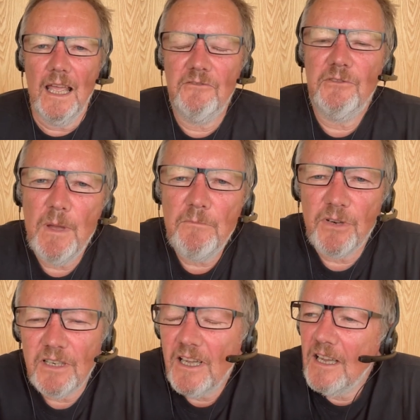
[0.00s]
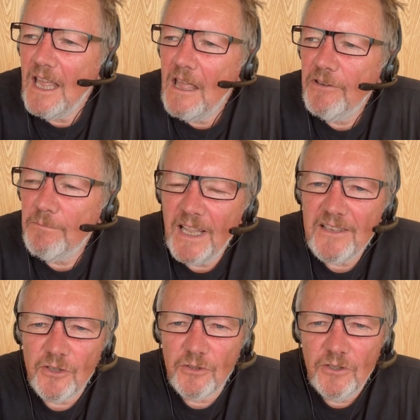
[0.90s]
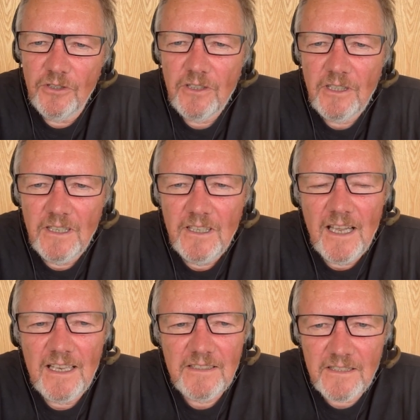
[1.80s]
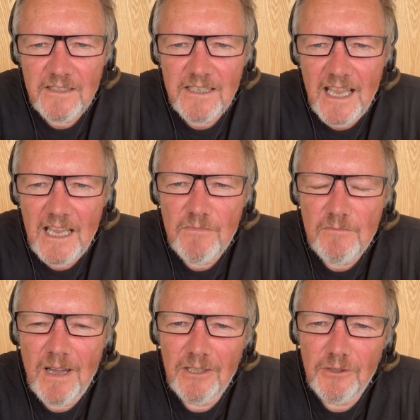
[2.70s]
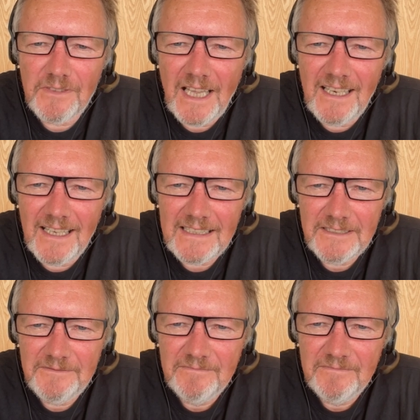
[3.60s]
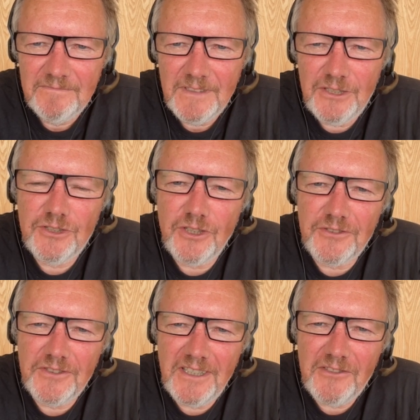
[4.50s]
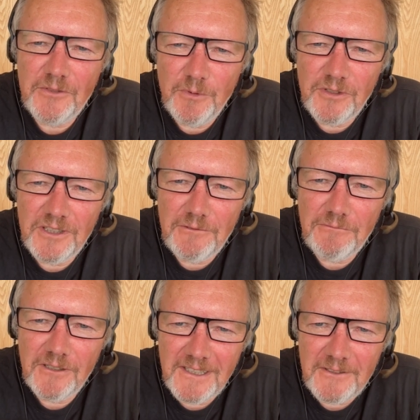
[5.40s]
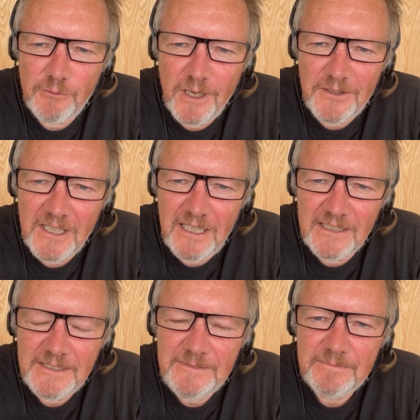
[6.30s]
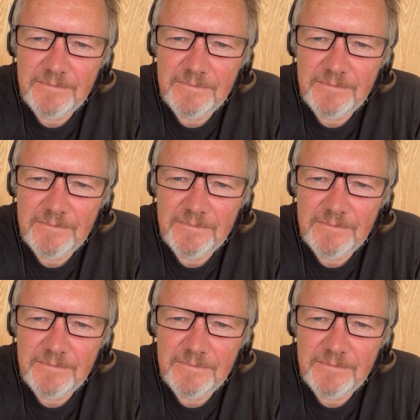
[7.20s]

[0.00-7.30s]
And remember, every place on Earth has the same amount of daylight. It's just distributed differently throughout the year.